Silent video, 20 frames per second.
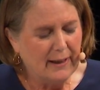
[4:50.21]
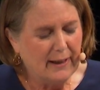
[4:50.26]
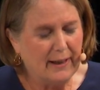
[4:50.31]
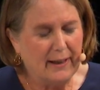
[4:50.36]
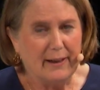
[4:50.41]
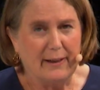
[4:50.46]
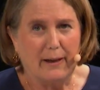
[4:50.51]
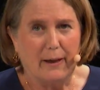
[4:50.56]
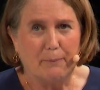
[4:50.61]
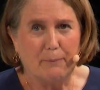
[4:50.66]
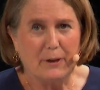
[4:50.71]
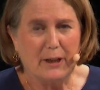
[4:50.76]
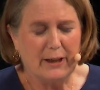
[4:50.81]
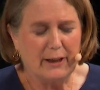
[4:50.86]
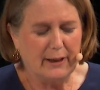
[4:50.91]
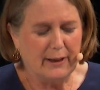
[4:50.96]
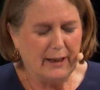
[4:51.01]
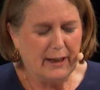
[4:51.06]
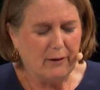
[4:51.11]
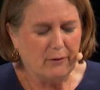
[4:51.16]
and I'm going
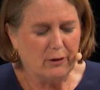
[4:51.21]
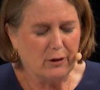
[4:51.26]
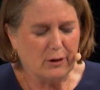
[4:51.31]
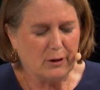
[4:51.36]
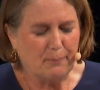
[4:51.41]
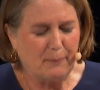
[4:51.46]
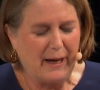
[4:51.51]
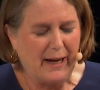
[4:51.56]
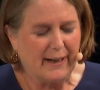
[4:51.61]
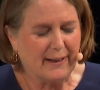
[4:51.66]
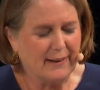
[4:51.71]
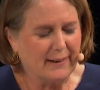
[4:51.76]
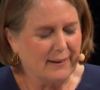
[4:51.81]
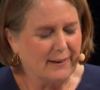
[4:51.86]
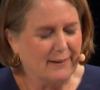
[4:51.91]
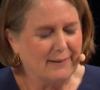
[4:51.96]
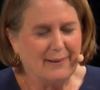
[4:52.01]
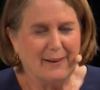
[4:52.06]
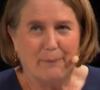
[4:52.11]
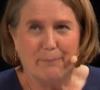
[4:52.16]
to now look back and
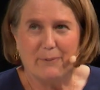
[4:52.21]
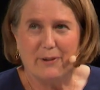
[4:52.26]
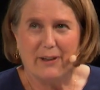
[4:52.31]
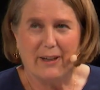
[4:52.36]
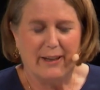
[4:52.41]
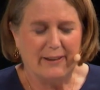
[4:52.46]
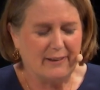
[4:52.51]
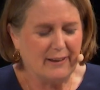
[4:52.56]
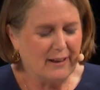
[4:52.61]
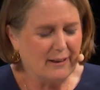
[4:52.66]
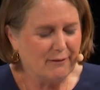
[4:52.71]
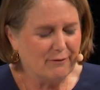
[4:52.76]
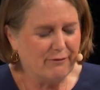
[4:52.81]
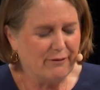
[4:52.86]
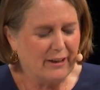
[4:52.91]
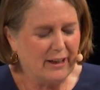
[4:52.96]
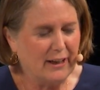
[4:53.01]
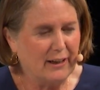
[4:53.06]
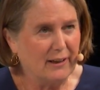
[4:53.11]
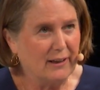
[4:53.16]
attempt to
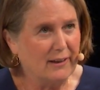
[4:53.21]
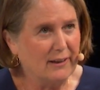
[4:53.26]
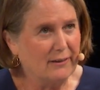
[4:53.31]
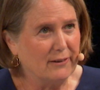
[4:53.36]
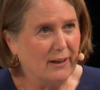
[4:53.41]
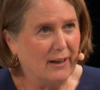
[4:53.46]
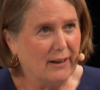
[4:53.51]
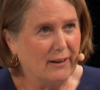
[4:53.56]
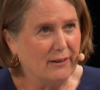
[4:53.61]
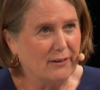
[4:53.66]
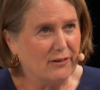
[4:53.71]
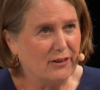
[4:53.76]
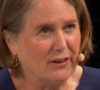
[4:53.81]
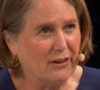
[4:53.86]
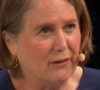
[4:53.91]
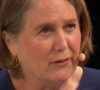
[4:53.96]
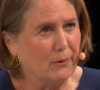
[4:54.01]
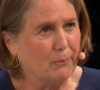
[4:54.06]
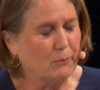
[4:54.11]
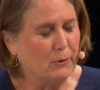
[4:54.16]
identify and
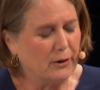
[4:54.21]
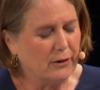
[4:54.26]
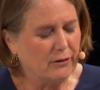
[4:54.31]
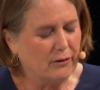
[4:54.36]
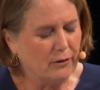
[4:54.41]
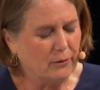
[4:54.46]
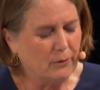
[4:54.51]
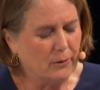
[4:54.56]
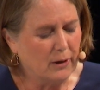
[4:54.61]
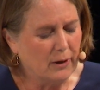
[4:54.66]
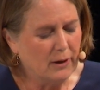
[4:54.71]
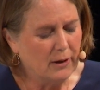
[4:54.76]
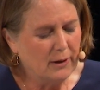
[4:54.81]
share them with you.